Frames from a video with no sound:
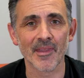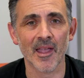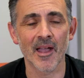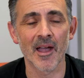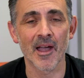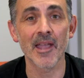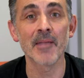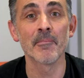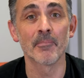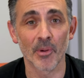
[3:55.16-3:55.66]

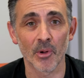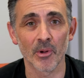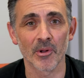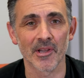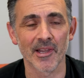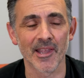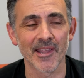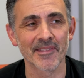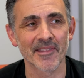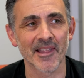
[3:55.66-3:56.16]
uh,
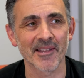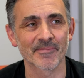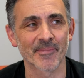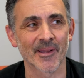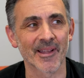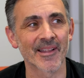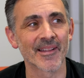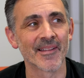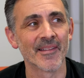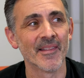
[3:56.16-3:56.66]
importantly, that's
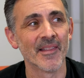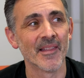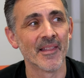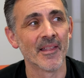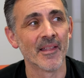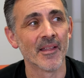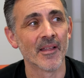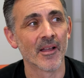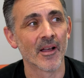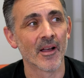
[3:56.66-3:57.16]
better.
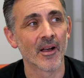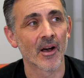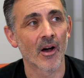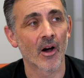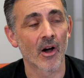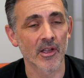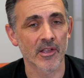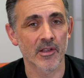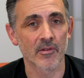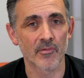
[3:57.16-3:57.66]

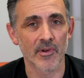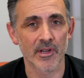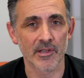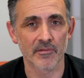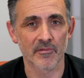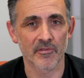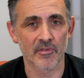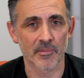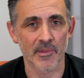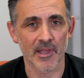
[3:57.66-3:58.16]
I can read
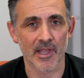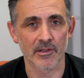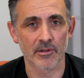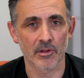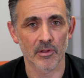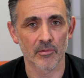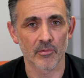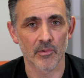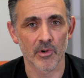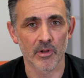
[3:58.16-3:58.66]
them from the end
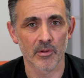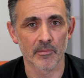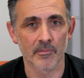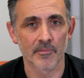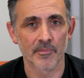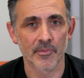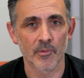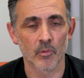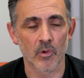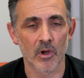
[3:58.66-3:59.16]
of the room.
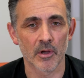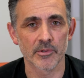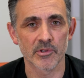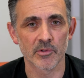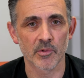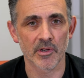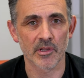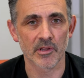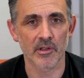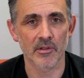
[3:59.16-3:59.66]
Why would
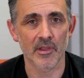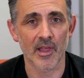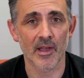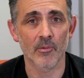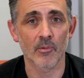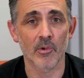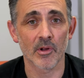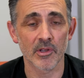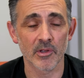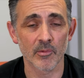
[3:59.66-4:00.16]
you want to do
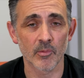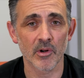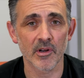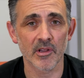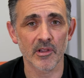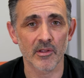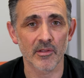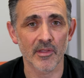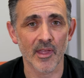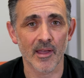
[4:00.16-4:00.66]
that? Well, you
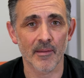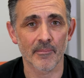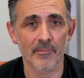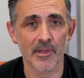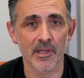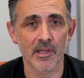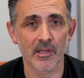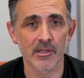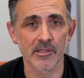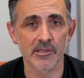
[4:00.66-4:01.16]
want to do that
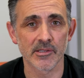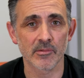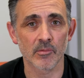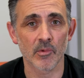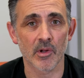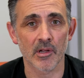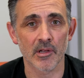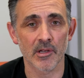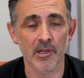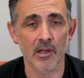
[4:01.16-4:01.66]
because
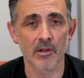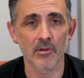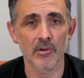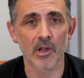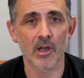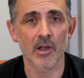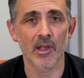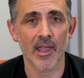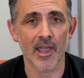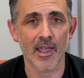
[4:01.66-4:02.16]
what low
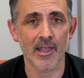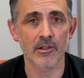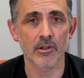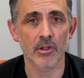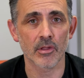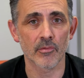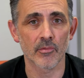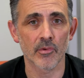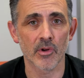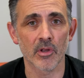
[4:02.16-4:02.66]
light, end
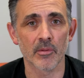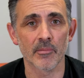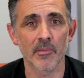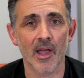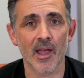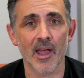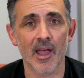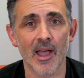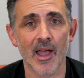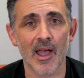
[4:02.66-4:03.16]
of the room,
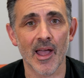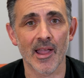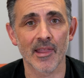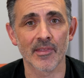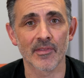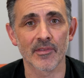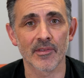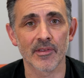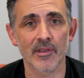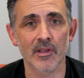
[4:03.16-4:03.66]

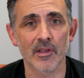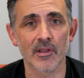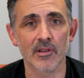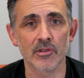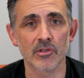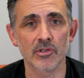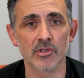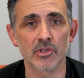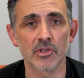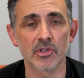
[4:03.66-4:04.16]
and
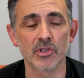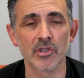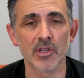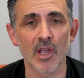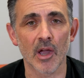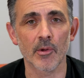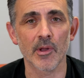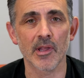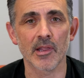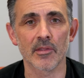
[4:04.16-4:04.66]

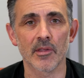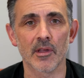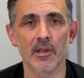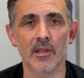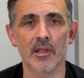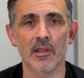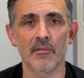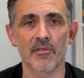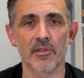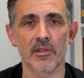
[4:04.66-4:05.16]
knowing that
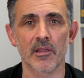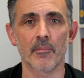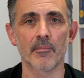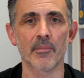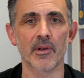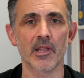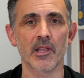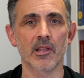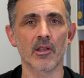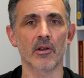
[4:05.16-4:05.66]
if
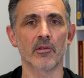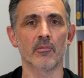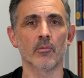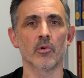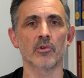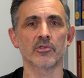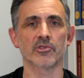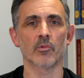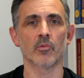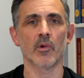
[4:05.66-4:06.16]
somebody kind of
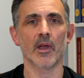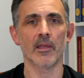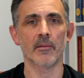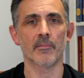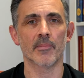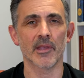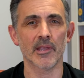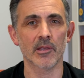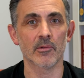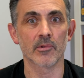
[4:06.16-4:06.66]
walked away a
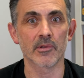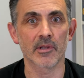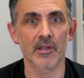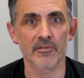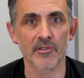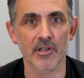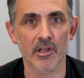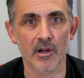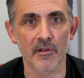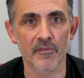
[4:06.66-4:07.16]
bit, you wouldn't
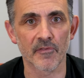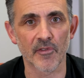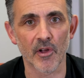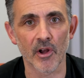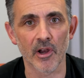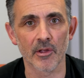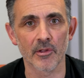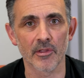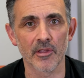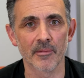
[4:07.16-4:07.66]
have to kind of
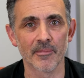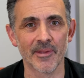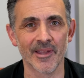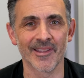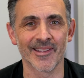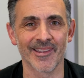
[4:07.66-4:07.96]
follow them.